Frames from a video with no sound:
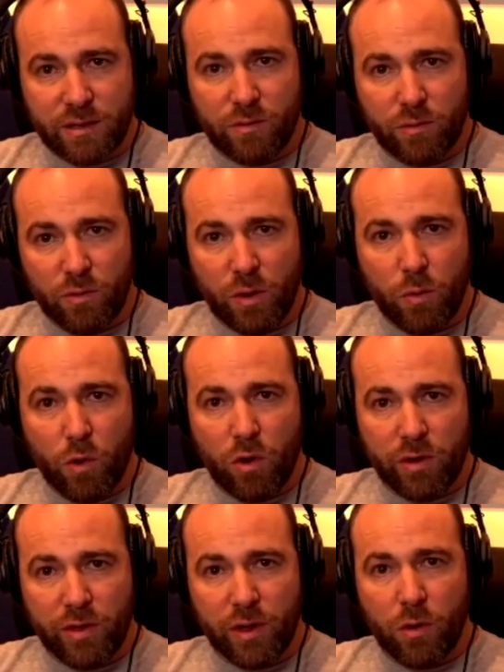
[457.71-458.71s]
reward
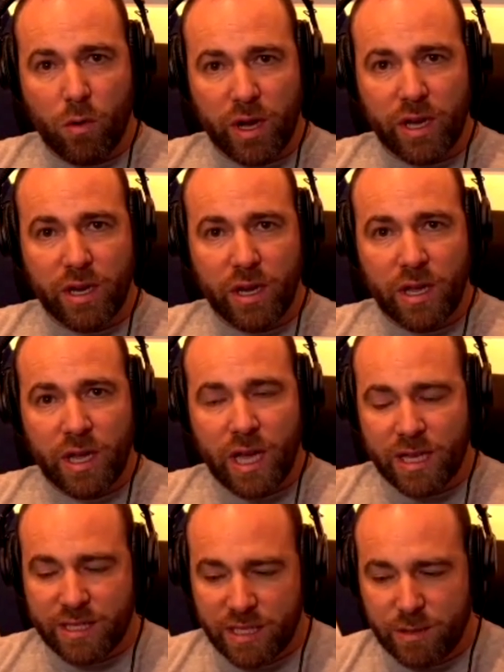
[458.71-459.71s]
of the coin
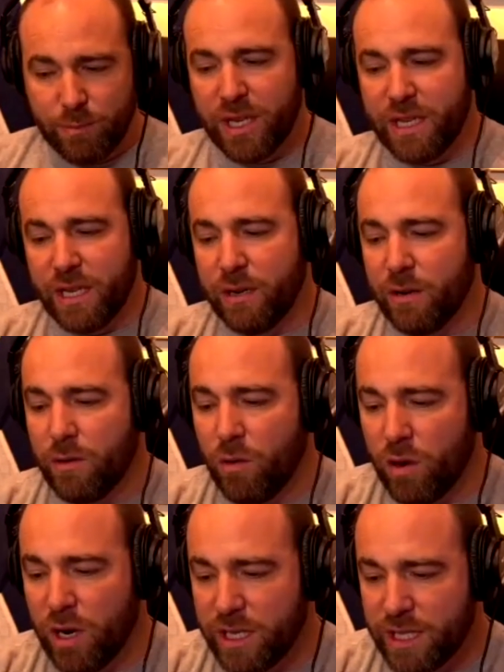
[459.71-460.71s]
as it's minted
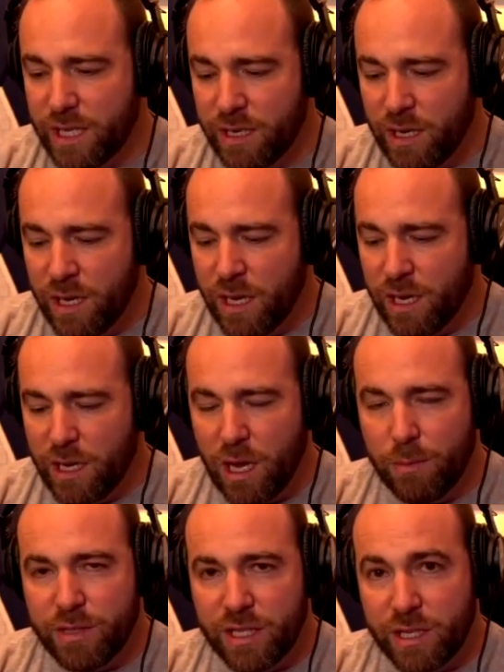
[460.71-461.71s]
or as it
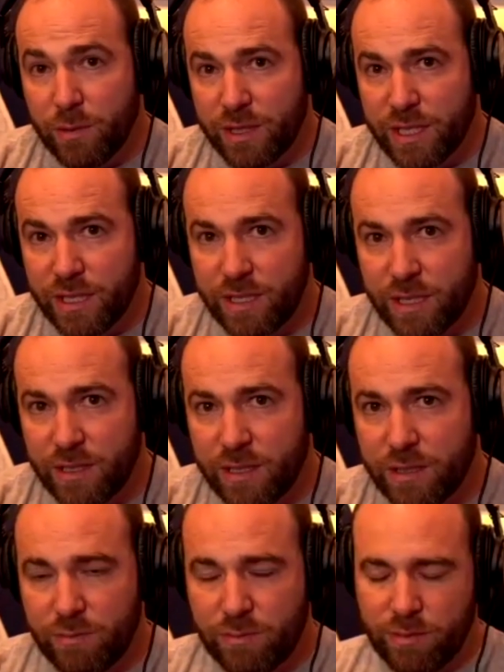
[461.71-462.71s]
comes into
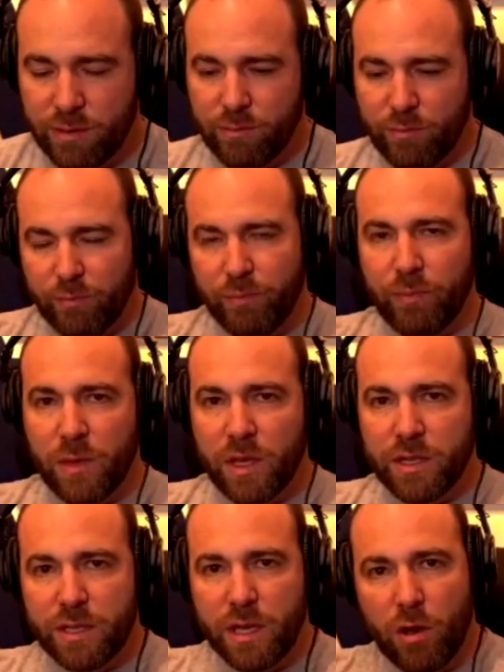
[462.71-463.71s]
existence.
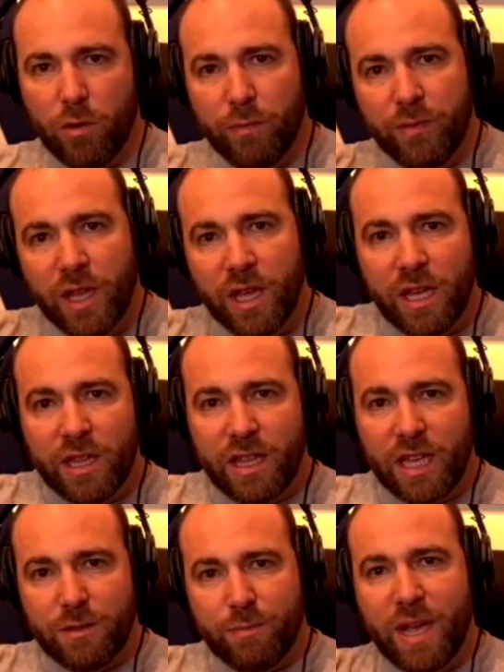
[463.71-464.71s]
So
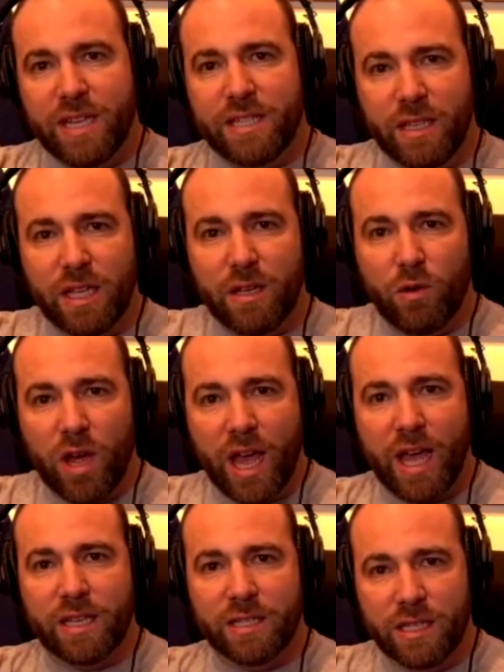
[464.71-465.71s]
that's basically what
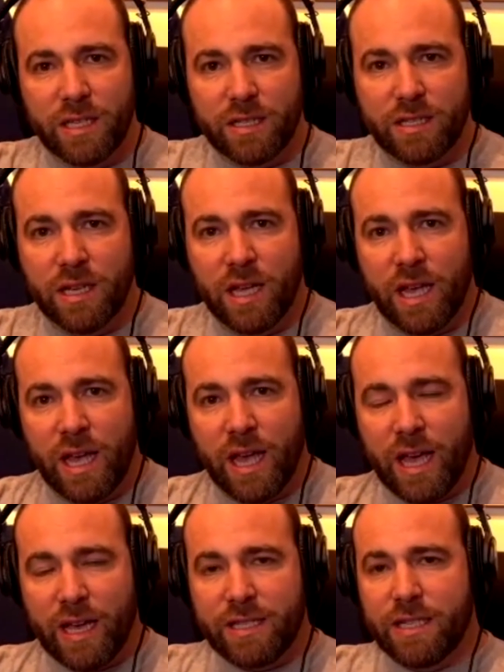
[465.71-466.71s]
Hex is.
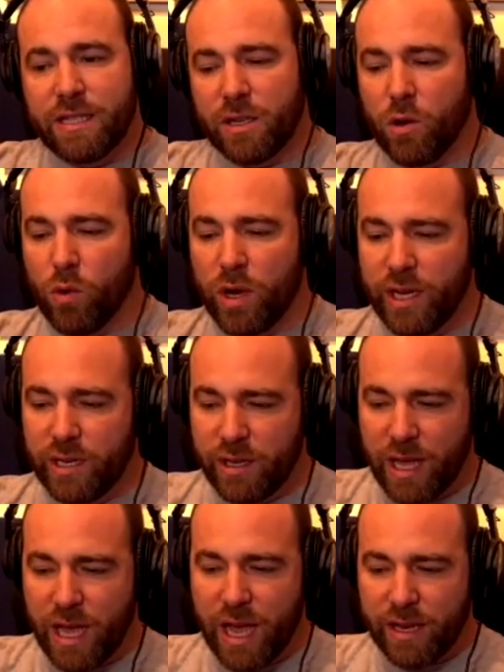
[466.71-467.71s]
Hex is a coin
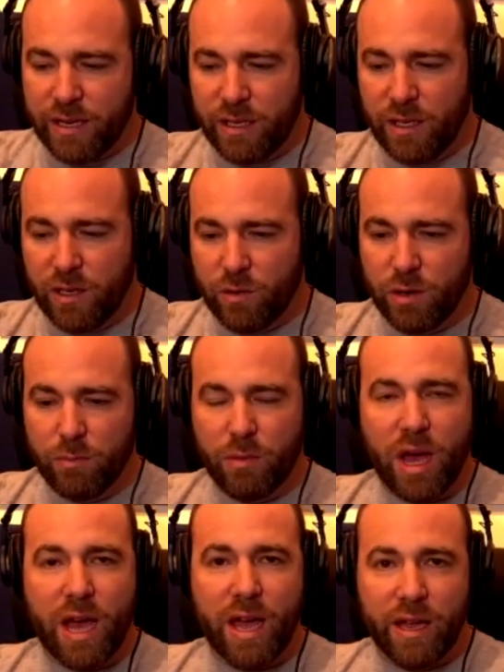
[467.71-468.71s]
that you can
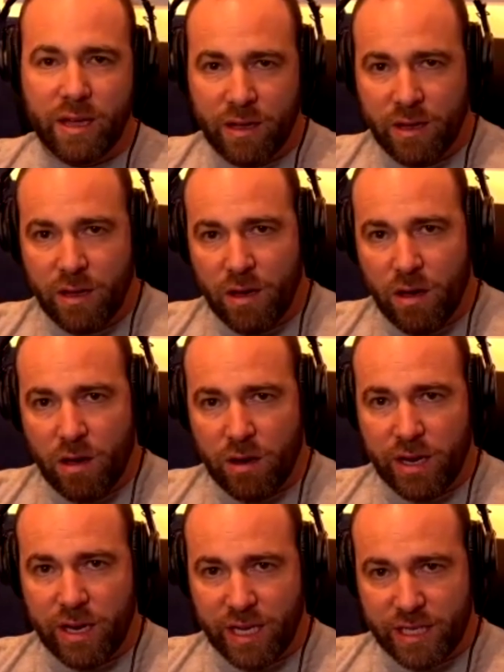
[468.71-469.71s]
buy on
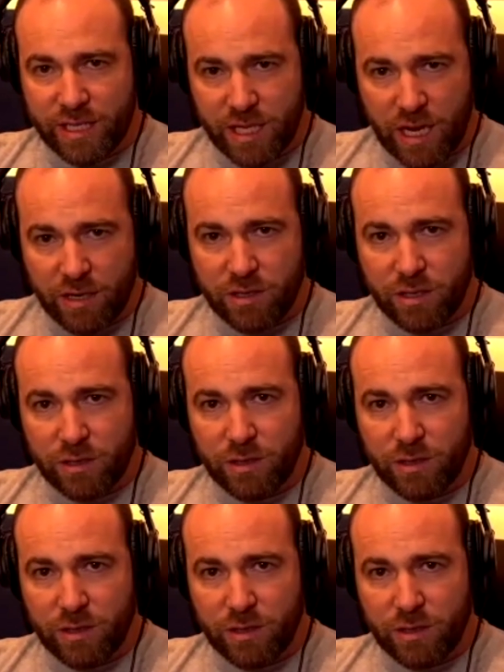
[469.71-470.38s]
an exchange.